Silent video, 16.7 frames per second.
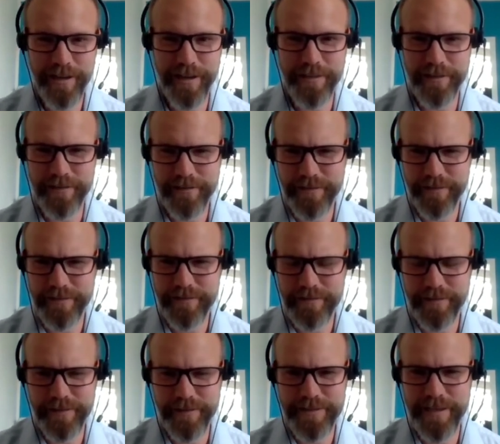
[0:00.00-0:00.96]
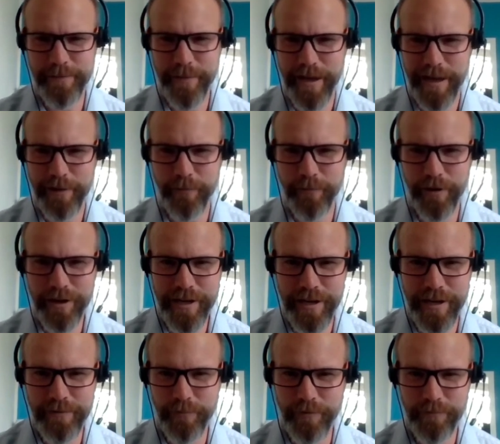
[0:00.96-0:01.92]
The team that I work
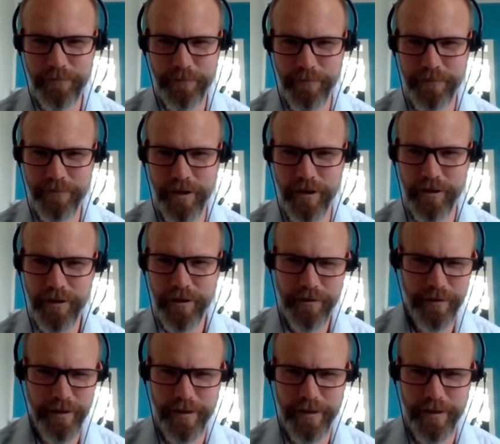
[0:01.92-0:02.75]
in, we've got